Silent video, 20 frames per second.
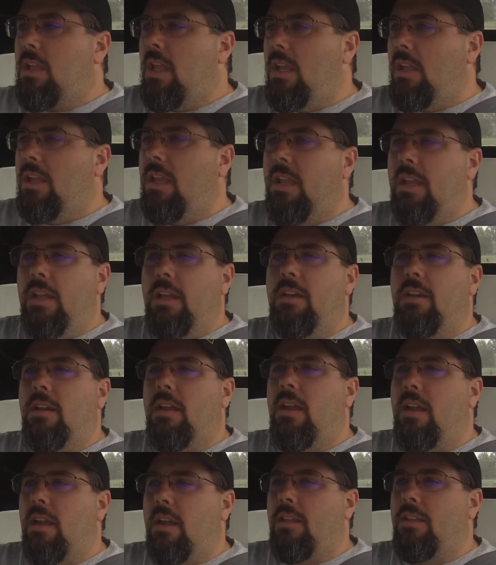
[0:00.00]
Again,
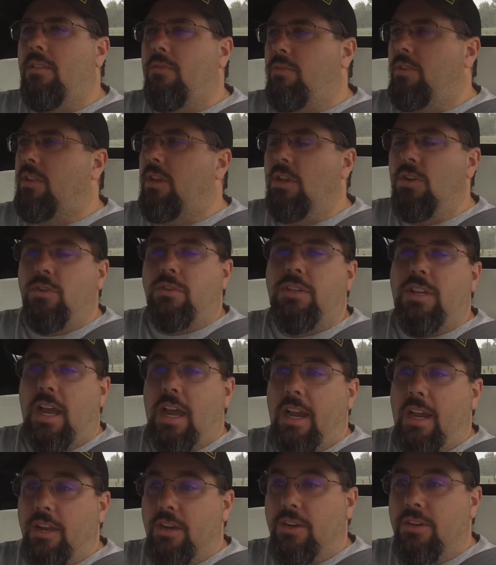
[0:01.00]
with the new
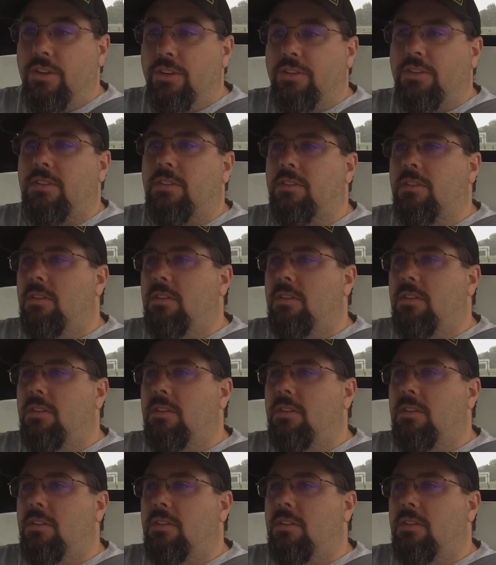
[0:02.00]
tires.